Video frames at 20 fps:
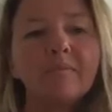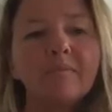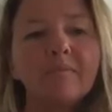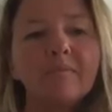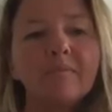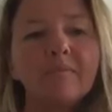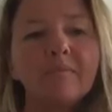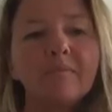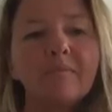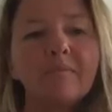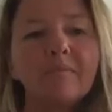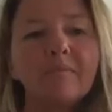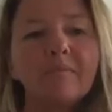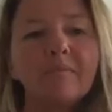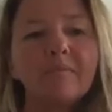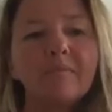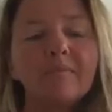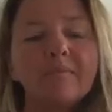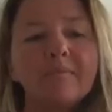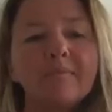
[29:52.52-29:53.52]

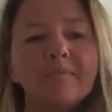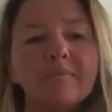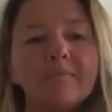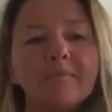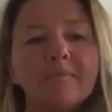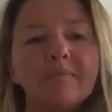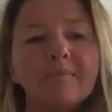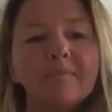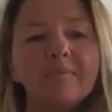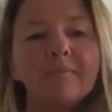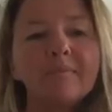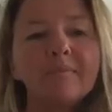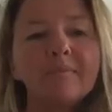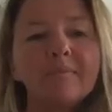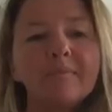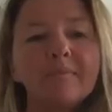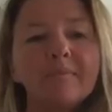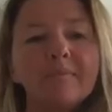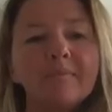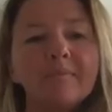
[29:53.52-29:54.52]

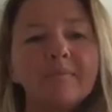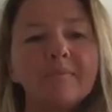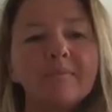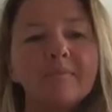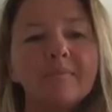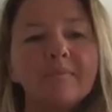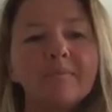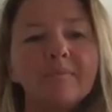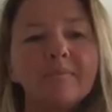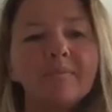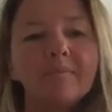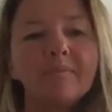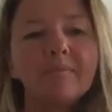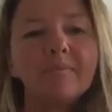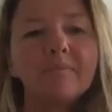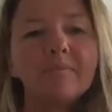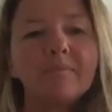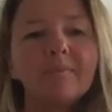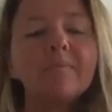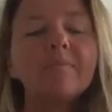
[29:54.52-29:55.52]

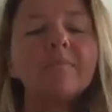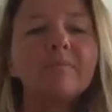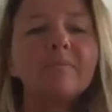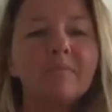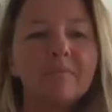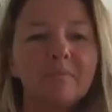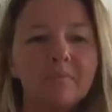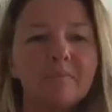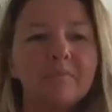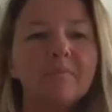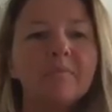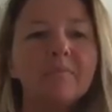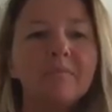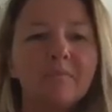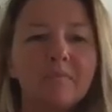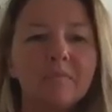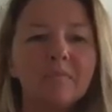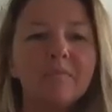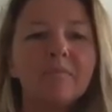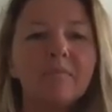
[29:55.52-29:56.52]

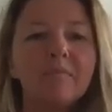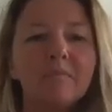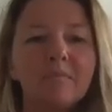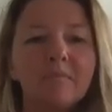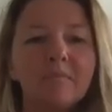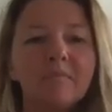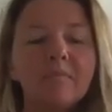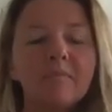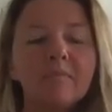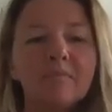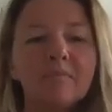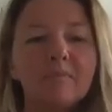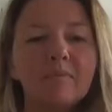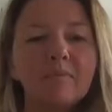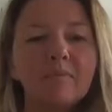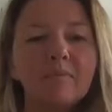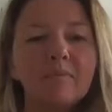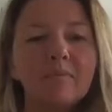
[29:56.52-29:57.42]
No words are spoken by the person on screen.